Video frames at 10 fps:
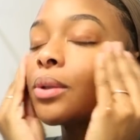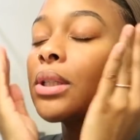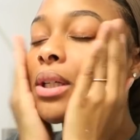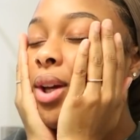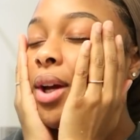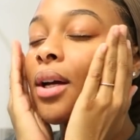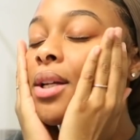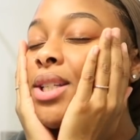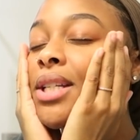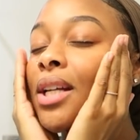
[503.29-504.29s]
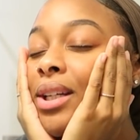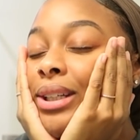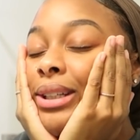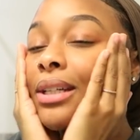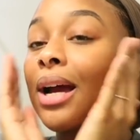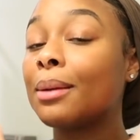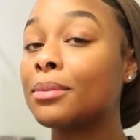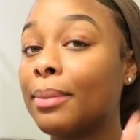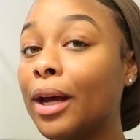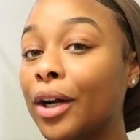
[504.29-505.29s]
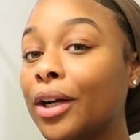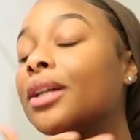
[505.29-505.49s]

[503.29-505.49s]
routine like a gazillion times better.